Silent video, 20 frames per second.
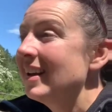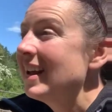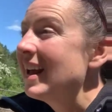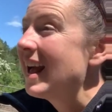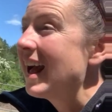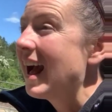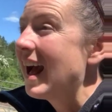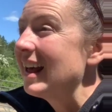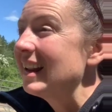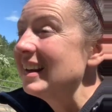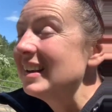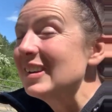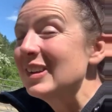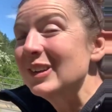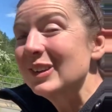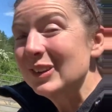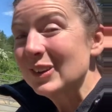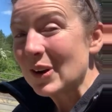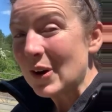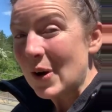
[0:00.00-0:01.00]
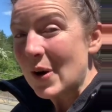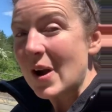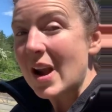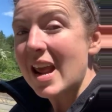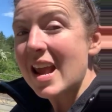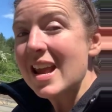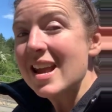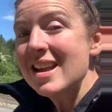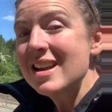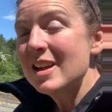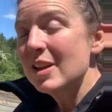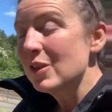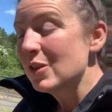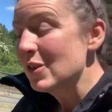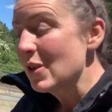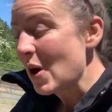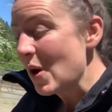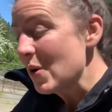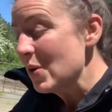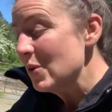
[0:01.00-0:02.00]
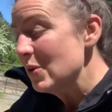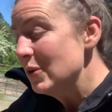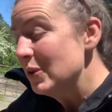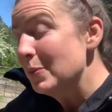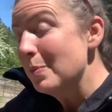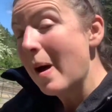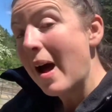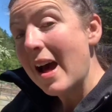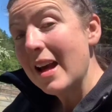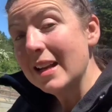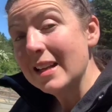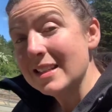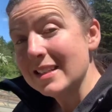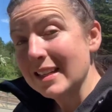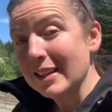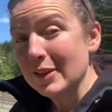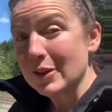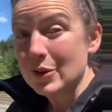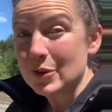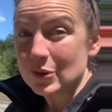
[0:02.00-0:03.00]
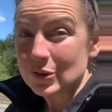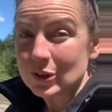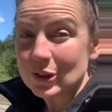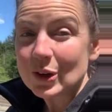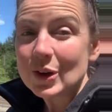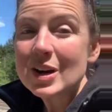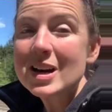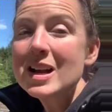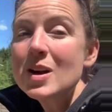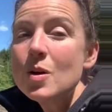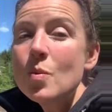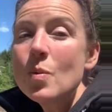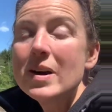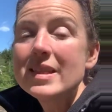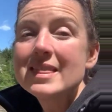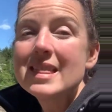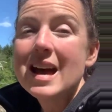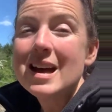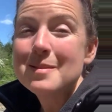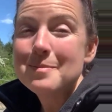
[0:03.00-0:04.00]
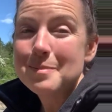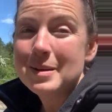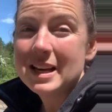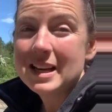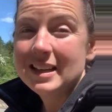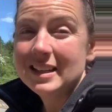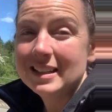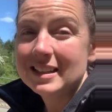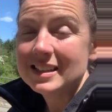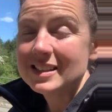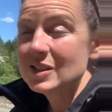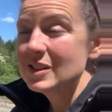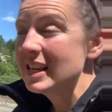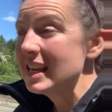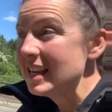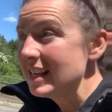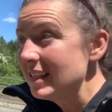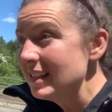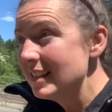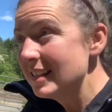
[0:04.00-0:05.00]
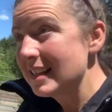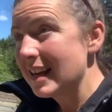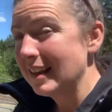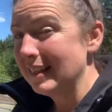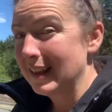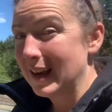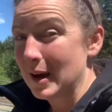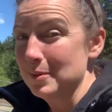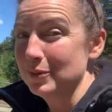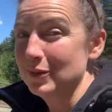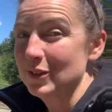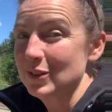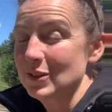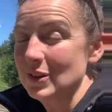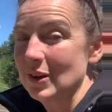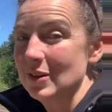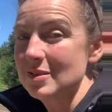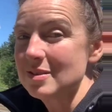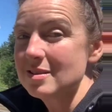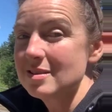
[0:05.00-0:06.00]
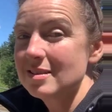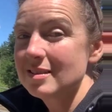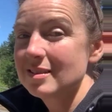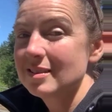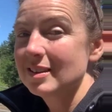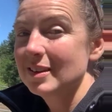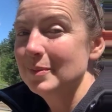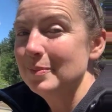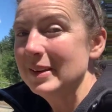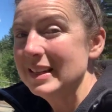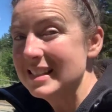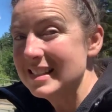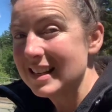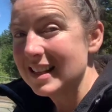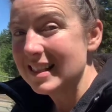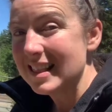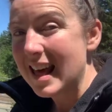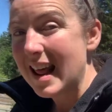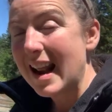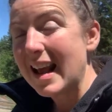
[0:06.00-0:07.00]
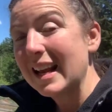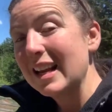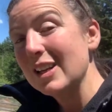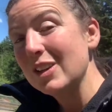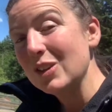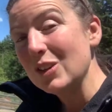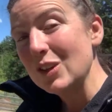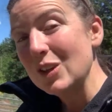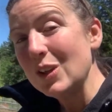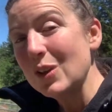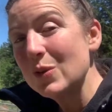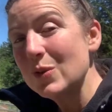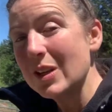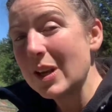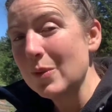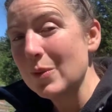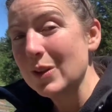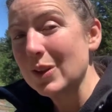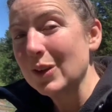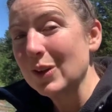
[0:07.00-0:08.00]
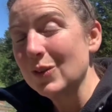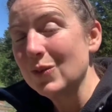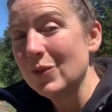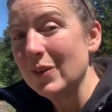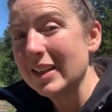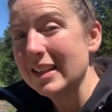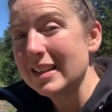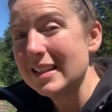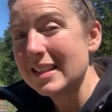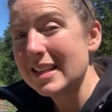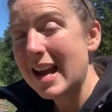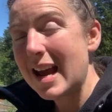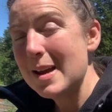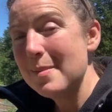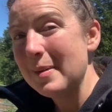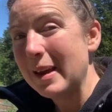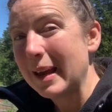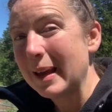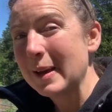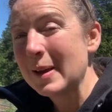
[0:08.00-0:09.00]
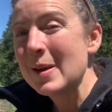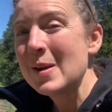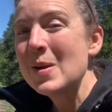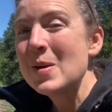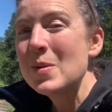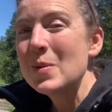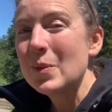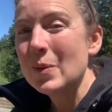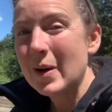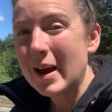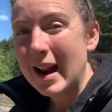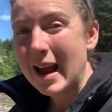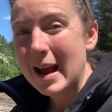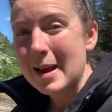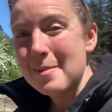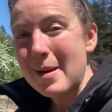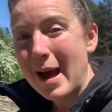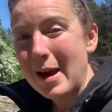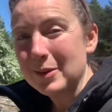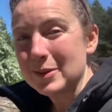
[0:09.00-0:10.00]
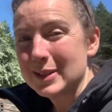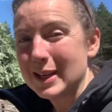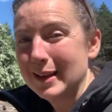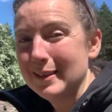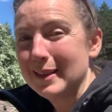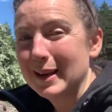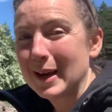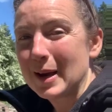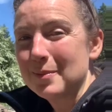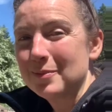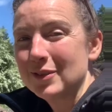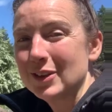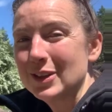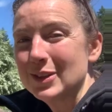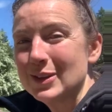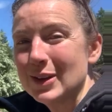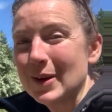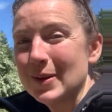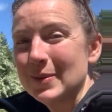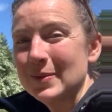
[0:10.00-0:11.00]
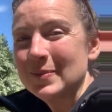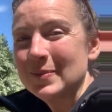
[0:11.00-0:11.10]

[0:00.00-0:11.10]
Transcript: And learning those body signals, learning what that means inside the comfort zone, means that then I can use it with good feel and timing when I'm outside the comfort zone.